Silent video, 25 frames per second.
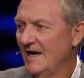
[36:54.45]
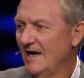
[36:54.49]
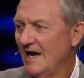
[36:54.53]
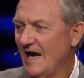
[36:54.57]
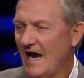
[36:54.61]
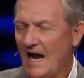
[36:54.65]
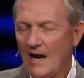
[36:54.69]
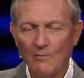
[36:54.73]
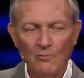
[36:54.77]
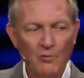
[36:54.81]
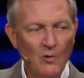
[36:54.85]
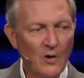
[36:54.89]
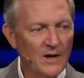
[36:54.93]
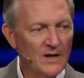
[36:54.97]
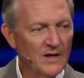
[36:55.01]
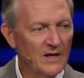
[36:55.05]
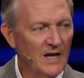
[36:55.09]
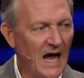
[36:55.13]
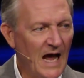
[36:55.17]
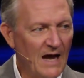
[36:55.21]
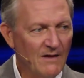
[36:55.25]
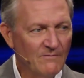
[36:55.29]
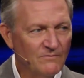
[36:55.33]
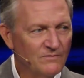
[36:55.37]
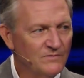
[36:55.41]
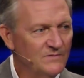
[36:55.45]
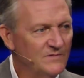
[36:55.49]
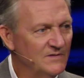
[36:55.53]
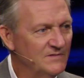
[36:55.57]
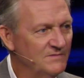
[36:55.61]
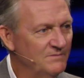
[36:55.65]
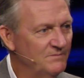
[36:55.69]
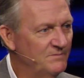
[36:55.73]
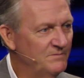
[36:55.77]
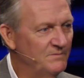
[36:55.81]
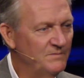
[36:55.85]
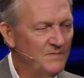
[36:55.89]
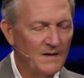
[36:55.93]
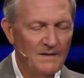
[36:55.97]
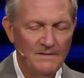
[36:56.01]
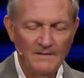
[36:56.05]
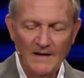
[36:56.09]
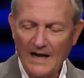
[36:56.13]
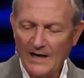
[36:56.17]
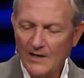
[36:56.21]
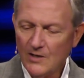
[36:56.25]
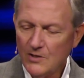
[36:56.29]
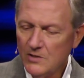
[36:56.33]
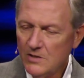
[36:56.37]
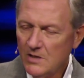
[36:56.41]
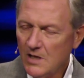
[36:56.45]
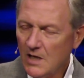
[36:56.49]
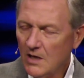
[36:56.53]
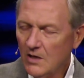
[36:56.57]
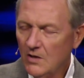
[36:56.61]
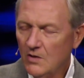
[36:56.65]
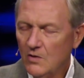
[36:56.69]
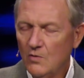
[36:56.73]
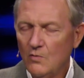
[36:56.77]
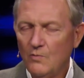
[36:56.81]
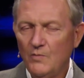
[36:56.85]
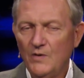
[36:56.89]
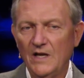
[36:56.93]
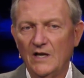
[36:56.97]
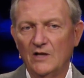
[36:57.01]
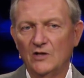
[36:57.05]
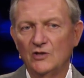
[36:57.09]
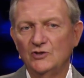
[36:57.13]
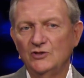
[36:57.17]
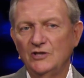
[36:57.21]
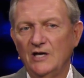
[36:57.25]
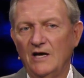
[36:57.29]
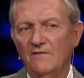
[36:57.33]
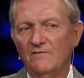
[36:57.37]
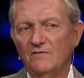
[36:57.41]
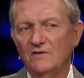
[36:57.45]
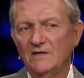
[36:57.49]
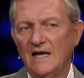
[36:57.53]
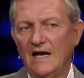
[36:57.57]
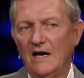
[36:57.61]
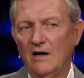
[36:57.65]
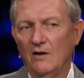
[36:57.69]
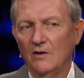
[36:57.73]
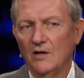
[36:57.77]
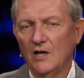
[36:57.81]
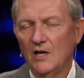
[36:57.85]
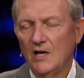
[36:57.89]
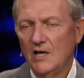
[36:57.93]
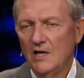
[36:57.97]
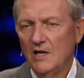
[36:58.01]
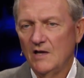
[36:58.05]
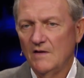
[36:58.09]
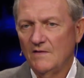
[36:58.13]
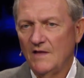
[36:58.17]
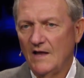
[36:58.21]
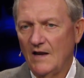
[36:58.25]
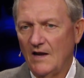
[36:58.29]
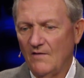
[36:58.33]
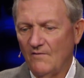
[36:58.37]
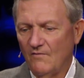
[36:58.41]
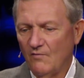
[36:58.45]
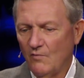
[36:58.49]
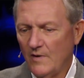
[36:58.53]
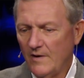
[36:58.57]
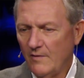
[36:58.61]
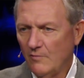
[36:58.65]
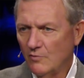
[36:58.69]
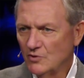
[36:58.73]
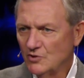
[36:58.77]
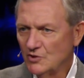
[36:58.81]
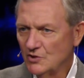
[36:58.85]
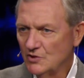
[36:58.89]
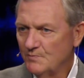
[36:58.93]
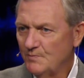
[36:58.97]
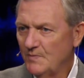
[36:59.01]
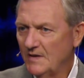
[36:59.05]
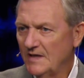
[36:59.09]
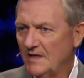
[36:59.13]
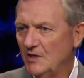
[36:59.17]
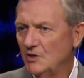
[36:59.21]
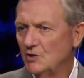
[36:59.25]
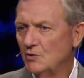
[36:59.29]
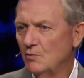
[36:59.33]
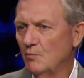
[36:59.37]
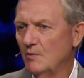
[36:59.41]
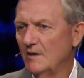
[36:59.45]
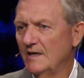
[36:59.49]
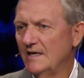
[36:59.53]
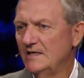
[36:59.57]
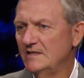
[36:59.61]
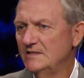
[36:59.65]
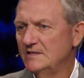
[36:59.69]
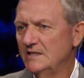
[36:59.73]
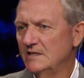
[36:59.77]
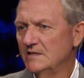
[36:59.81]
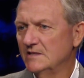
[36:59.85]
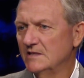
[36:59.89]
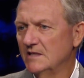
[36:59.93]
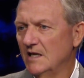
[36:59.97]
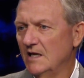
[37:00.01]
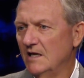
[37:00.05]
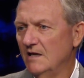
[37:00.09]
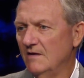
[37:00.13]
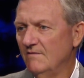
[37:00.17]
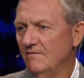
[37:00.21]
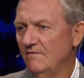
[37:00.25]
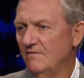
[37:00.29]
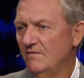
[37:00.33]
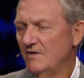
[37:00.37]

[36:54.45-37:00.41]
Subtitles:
And what I know beyond a shadow of a doubt that if we will just begin to release His love